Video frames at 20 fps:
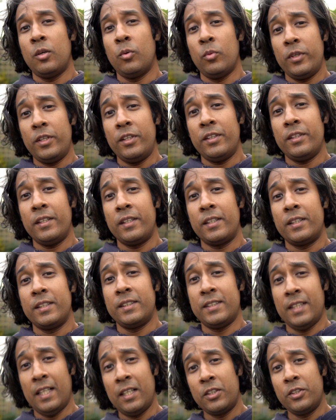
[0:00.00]
What do you think?
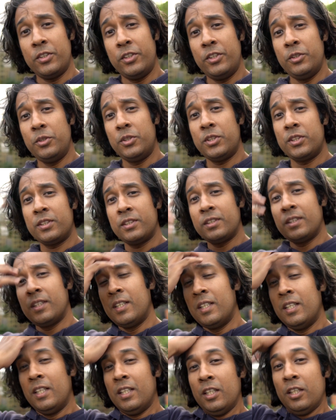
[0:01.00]
Is that a good use
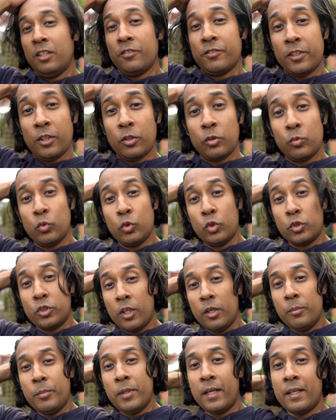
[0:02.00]
of an old wardrobe?